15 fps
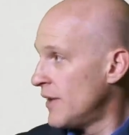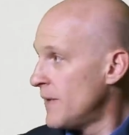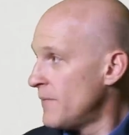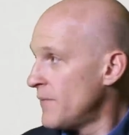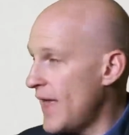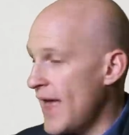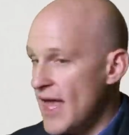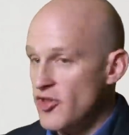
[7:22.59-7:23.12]
Yeah.
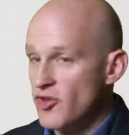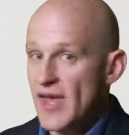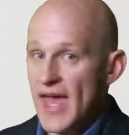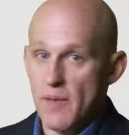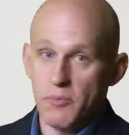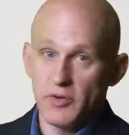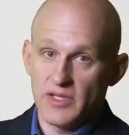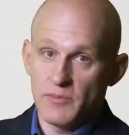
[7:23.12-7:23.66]
And you
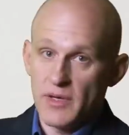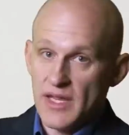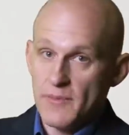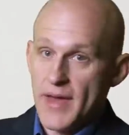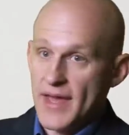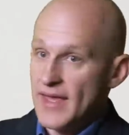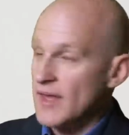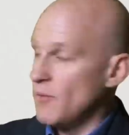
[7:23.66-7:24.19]
can't put the
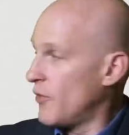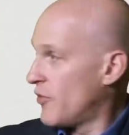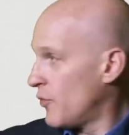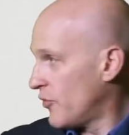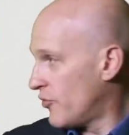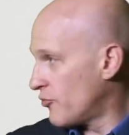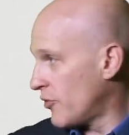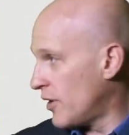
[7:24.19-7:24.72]
money back in with
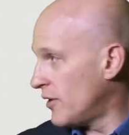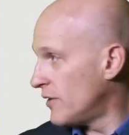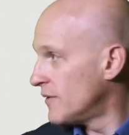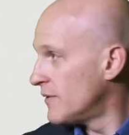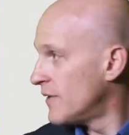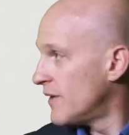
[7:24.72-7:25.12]
a withdrawal.